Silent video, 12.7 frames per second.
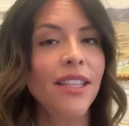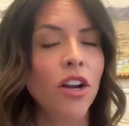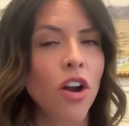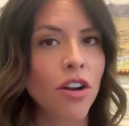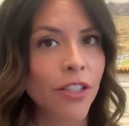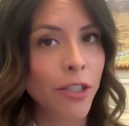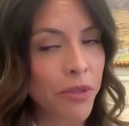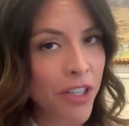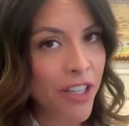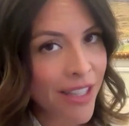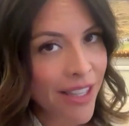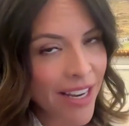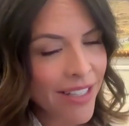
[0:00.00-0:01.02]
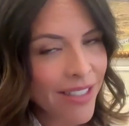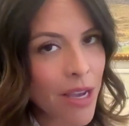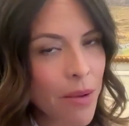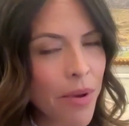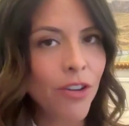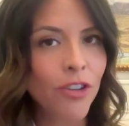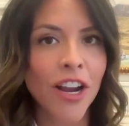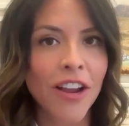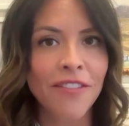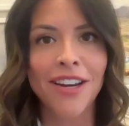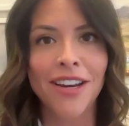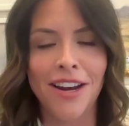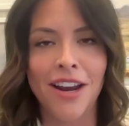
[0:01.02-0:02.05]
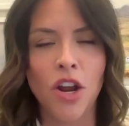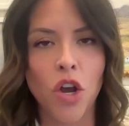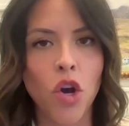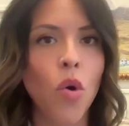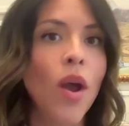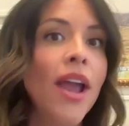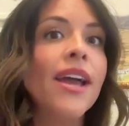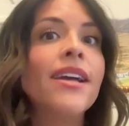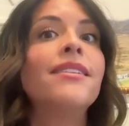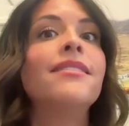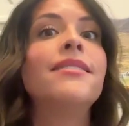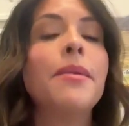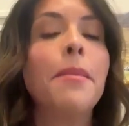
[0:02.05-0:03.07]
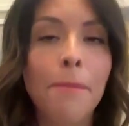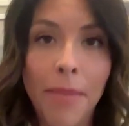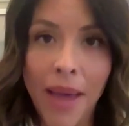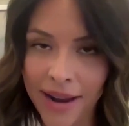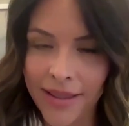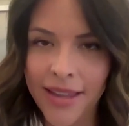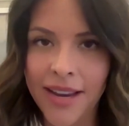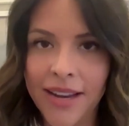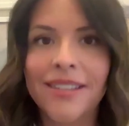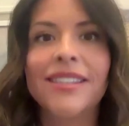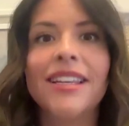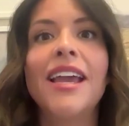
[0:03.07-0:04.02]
There are some good things about driving in Idaho and some bad things,